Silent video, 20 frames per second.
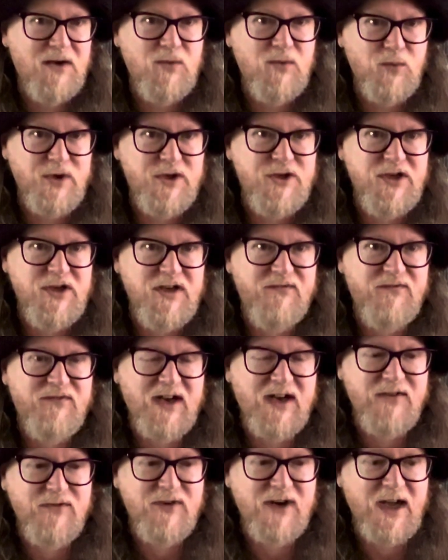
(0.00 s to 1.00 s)
which are your
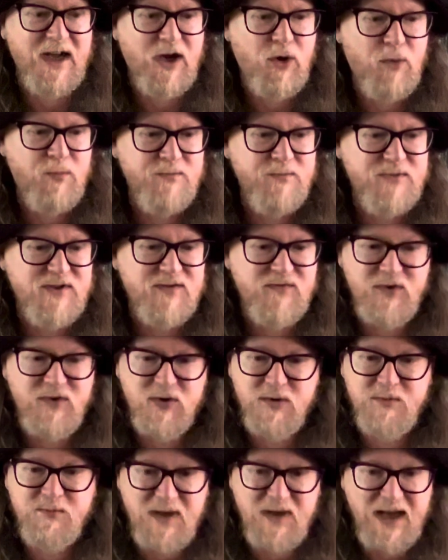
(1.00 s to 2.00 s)
favorite albums
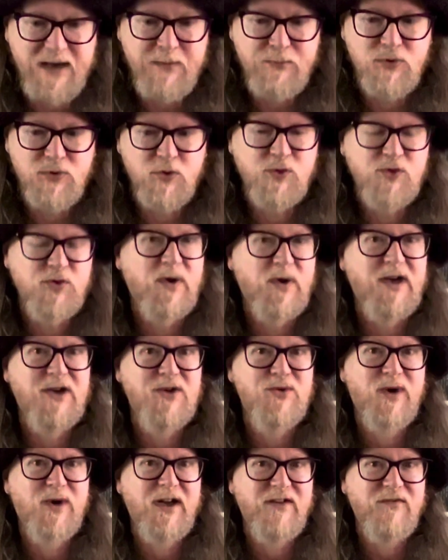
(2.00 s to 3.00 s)
for April twenty
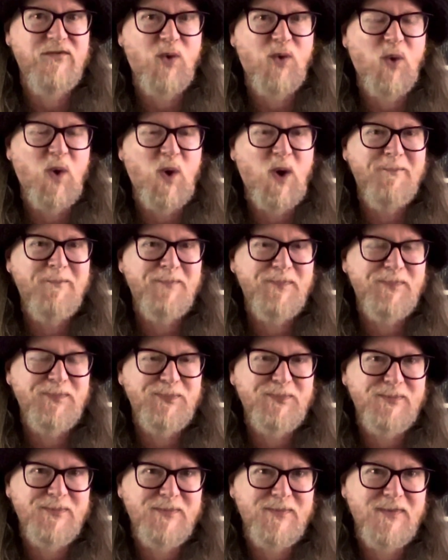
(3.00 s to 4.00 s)
twenty-four.
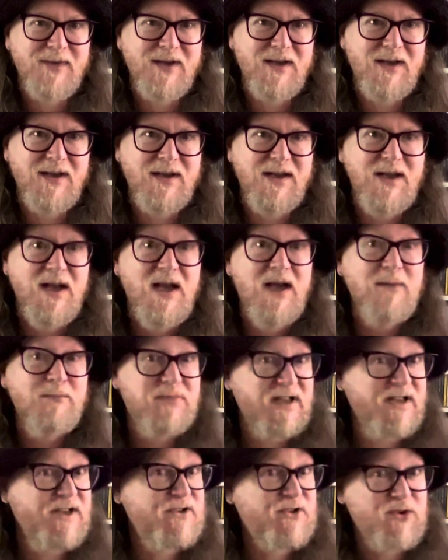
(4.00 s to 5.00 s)

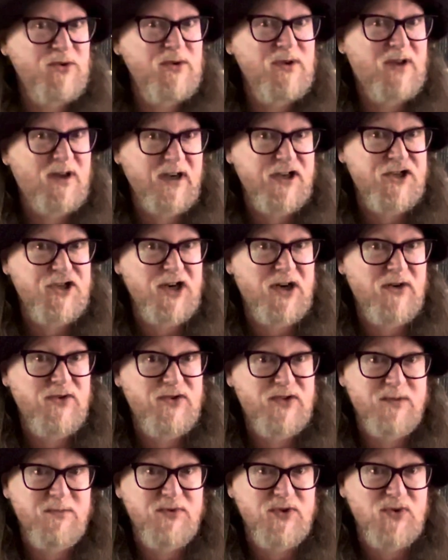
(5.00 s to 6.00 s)
Please do like, share and
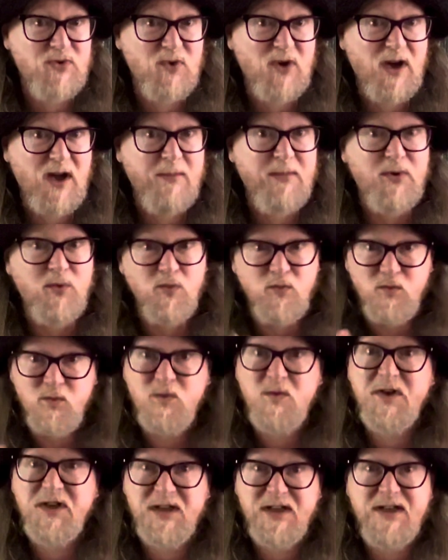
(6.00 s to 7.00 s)
subscribe. It
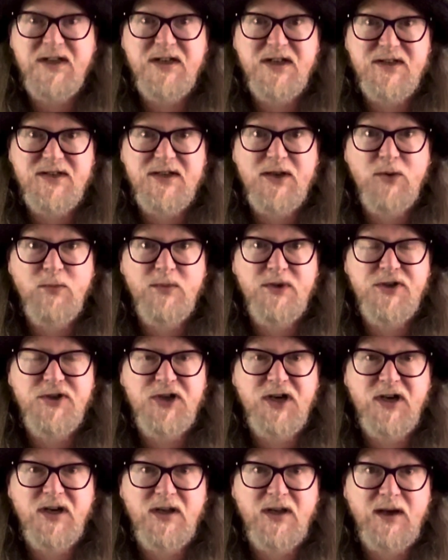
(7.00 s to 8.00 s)
really does help the
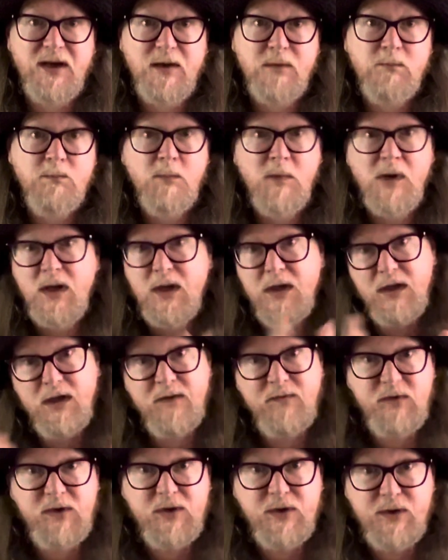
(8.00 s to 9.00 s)
channel out.
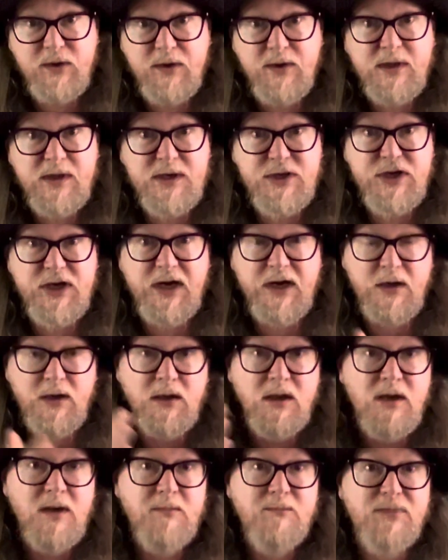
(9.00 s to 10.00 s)
If you're new to the channel,
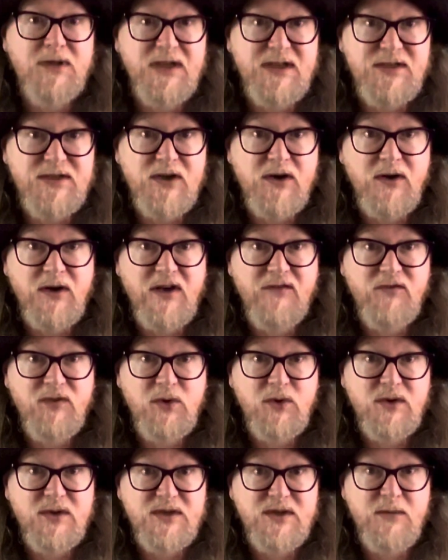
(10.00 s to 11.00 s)
please go and have a
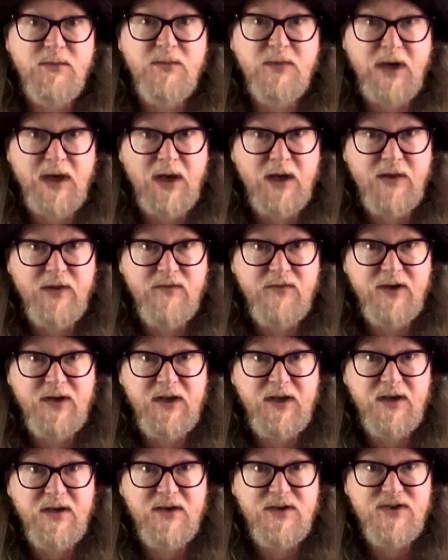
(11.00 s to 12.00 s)
look at some of my other
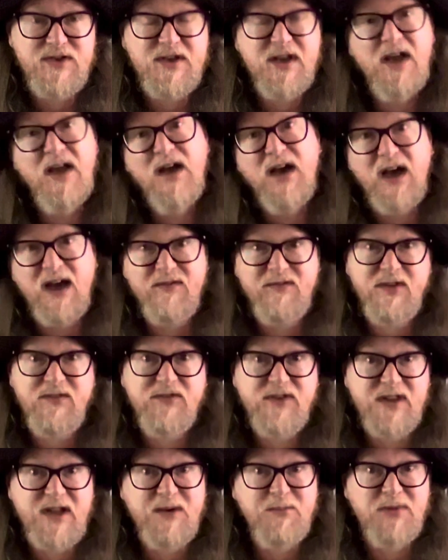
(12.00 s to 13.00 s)
videos. I have
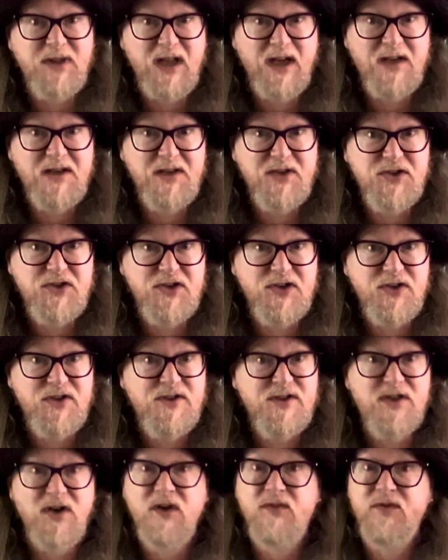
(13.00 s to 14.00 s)
everything playlisted,
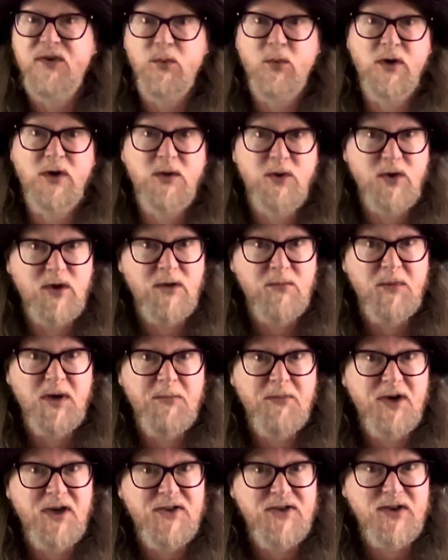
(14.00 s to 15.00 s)
so if you want to look at my
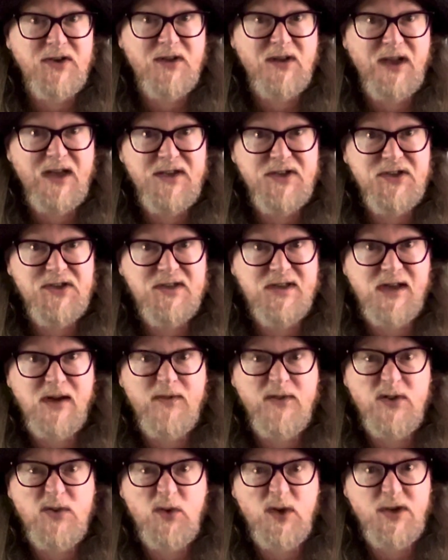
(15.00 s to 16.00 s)
Bicycle Legs
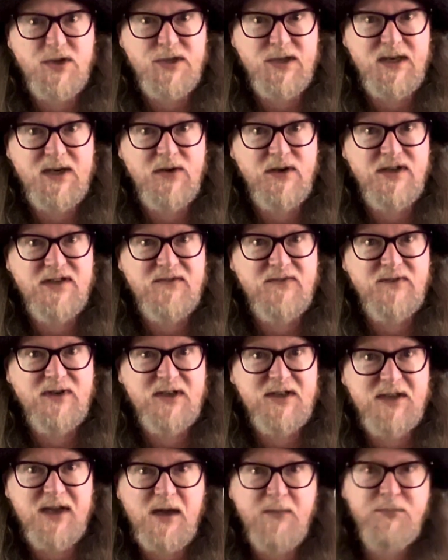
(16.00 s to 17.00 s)
Discovers Rush series, for
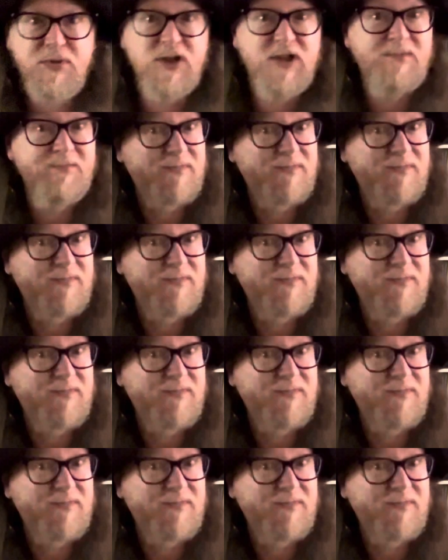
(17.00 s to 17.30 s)
example,